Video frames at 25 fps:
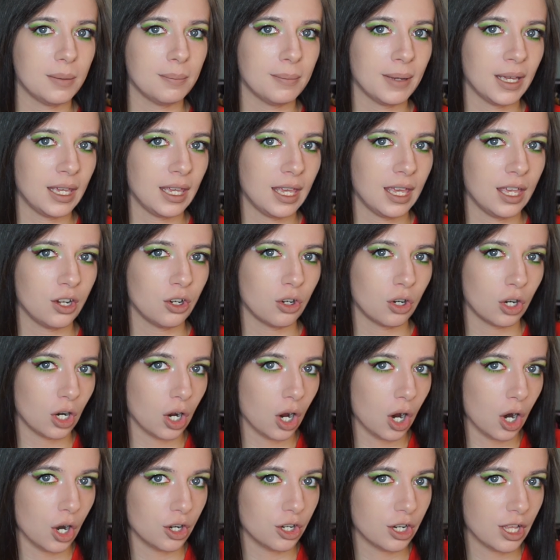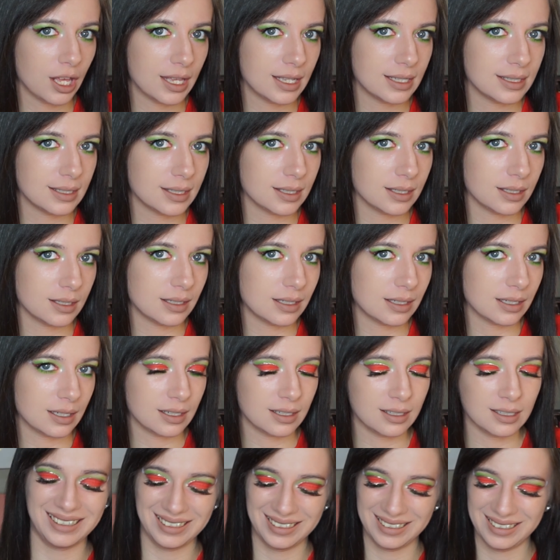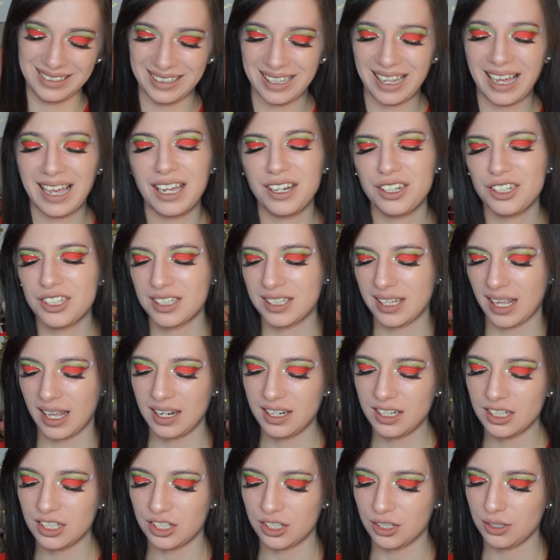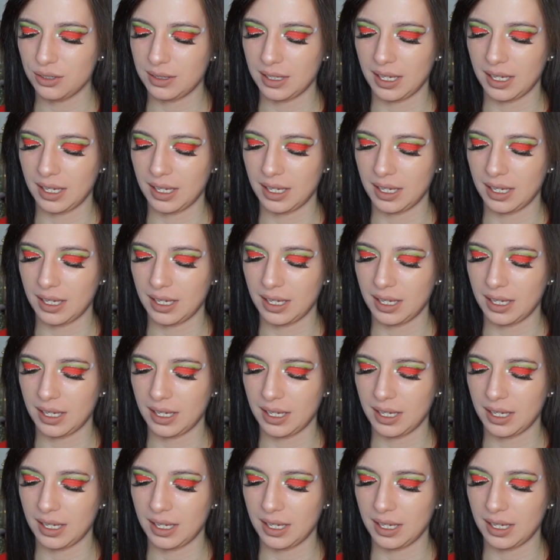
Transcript: my inner artist. I just had to do